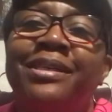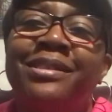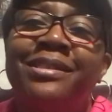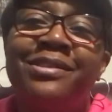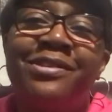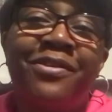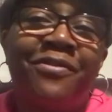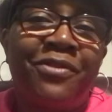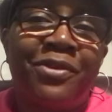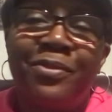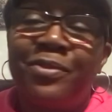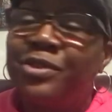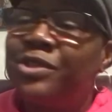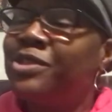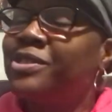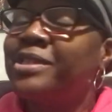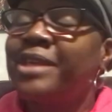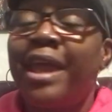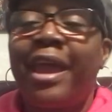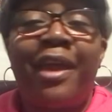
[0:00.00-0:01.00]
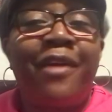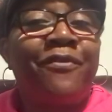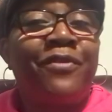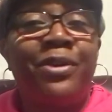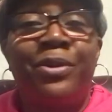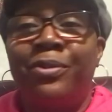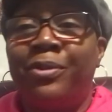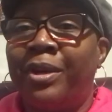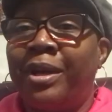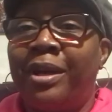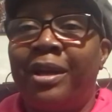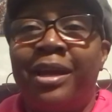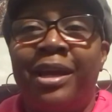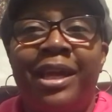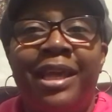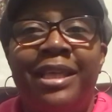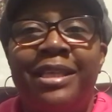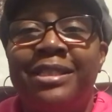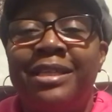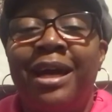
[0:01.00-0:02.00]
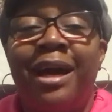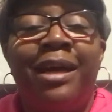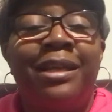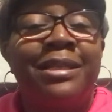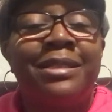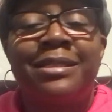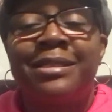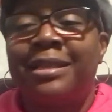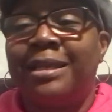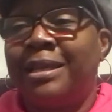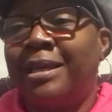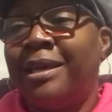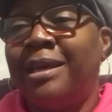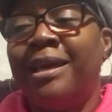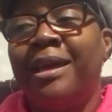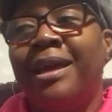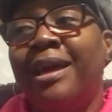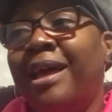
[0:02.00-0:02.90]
different, just everywhere, it honestly,